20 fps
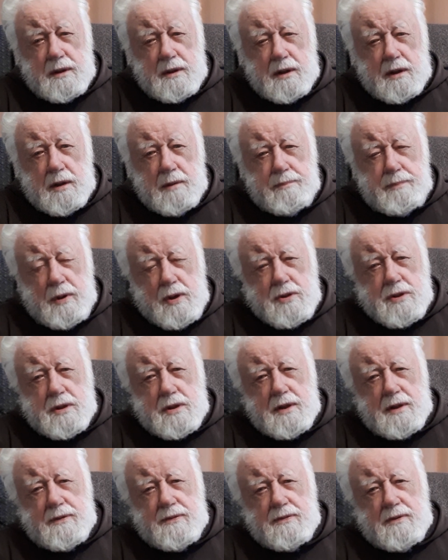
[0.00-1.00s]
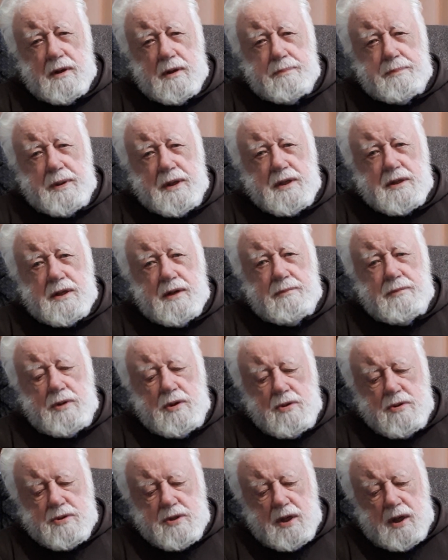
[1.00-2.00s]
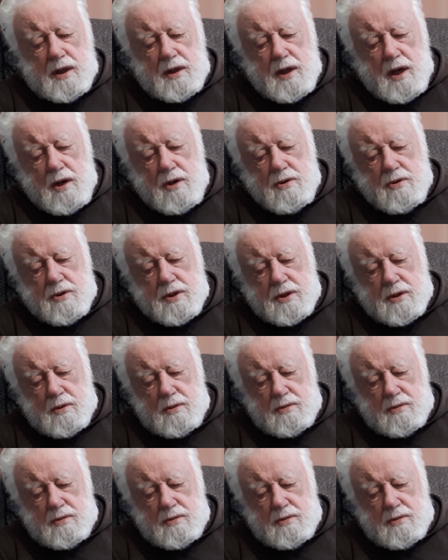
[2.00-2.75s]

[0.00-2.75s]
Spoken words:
The composer of a piece of music knows